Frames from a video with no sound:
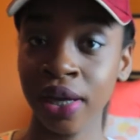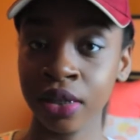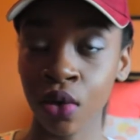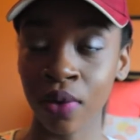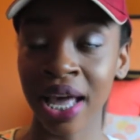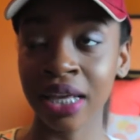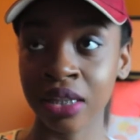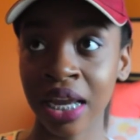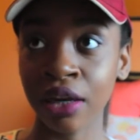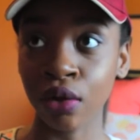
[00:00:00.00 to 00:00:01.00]
as long as
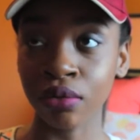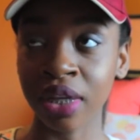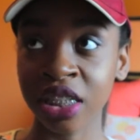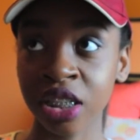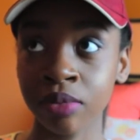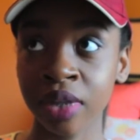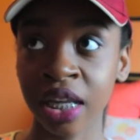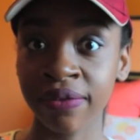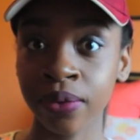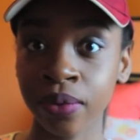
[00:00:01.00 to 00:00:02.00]
I know that she's been
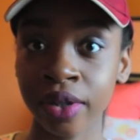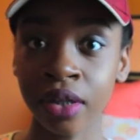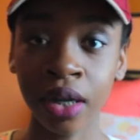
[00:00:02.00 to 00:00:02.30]
having one.